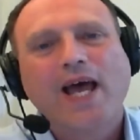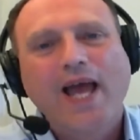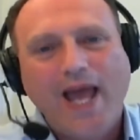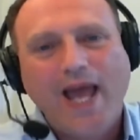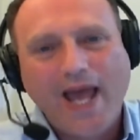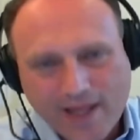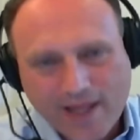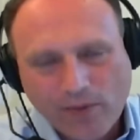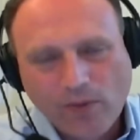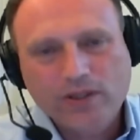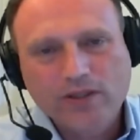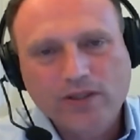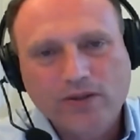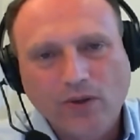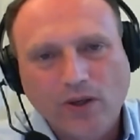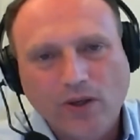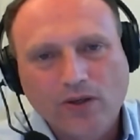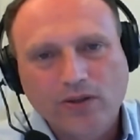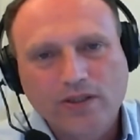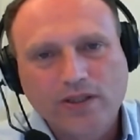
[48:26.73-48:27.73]
and they wouldn't
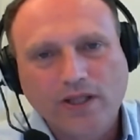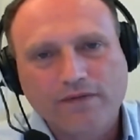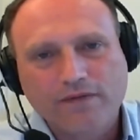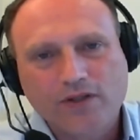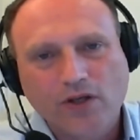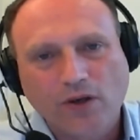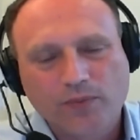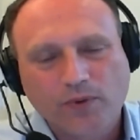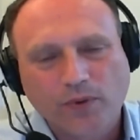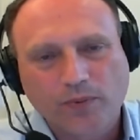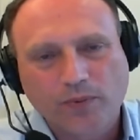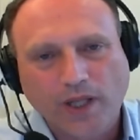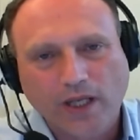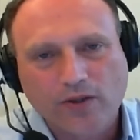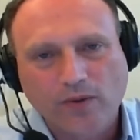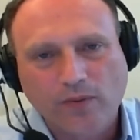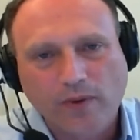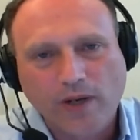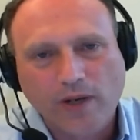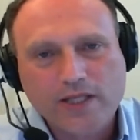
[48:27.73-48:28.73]
do a good enough job to protect
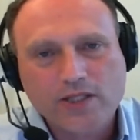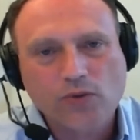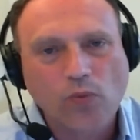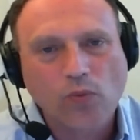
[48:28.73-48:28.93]
human rights.